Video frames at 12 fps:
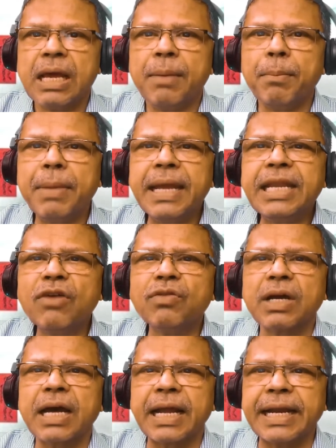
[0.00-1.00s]
Many of
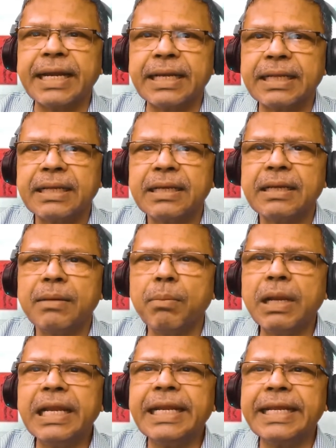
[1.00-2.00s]
the current
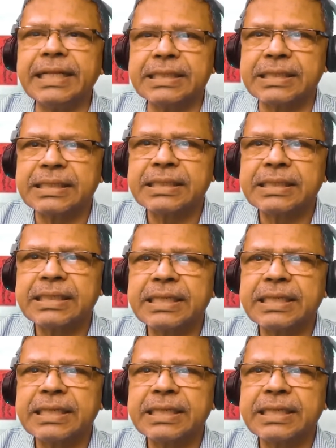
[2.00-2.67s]
millennials